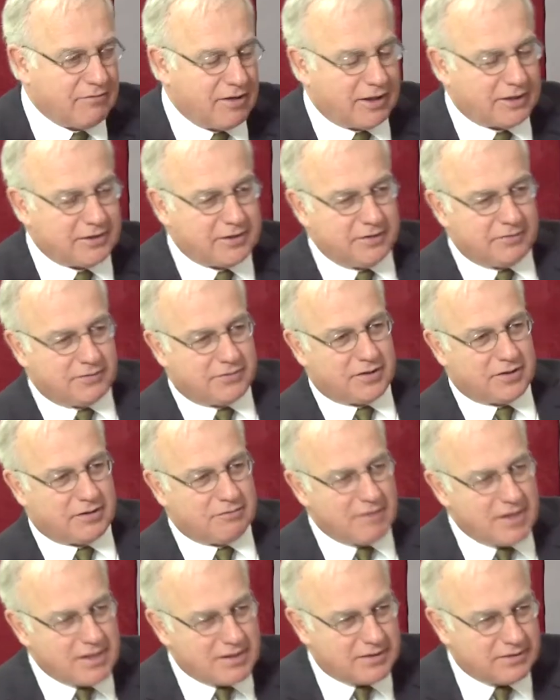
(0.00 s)
relative to the
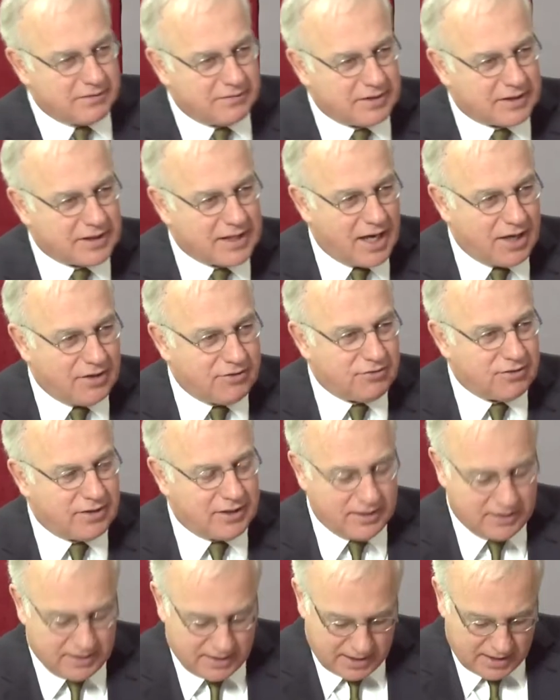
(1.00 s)
rest of the
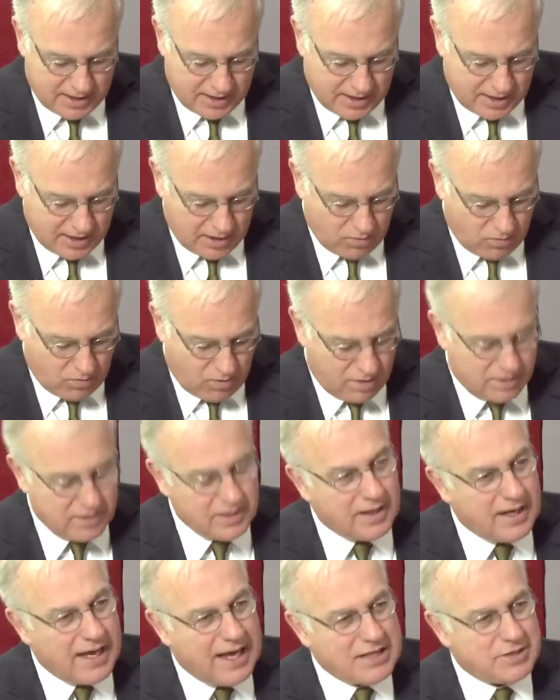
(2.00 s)
country. What
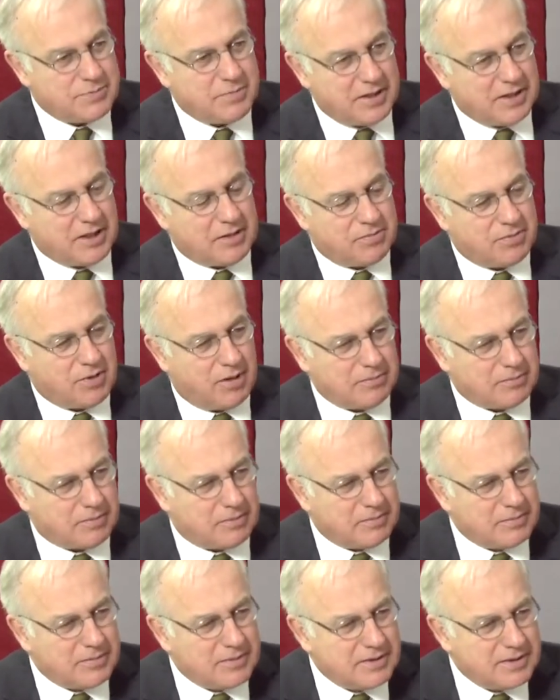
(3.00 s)
has been the
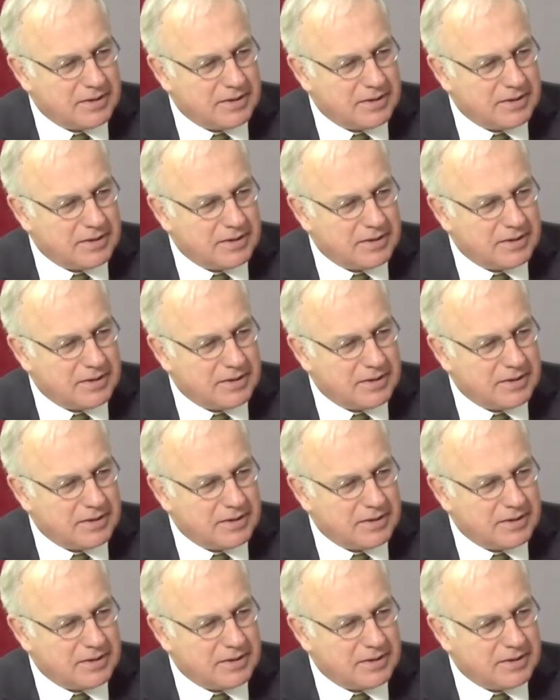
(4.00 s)
problem?